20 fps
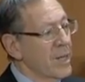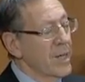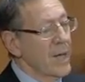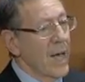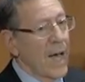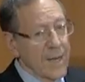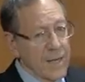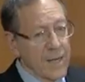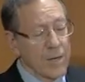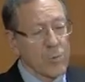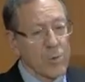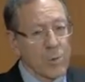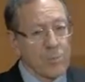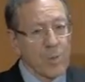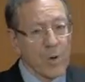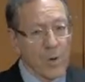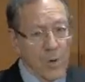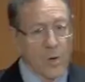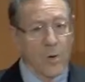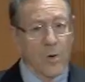And it would
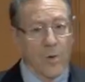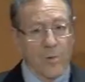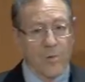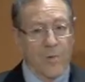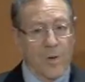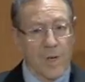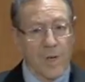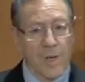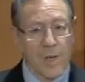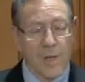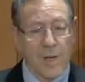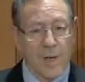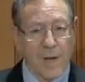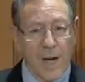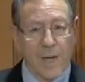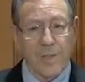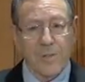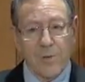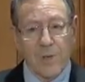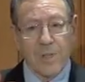behoove
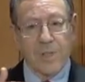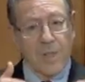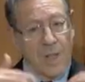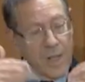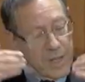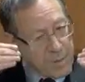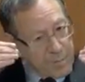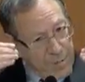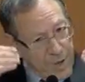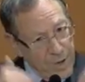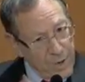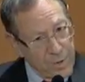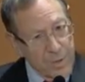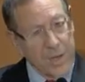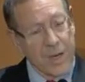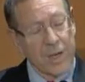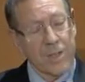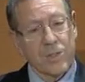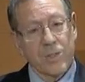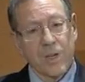countries like my own
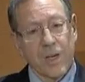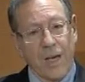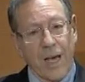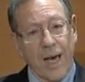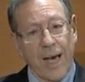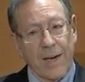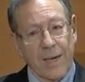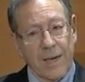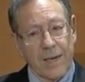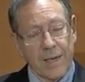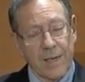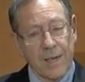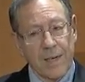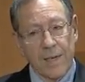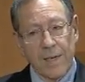country, Canada,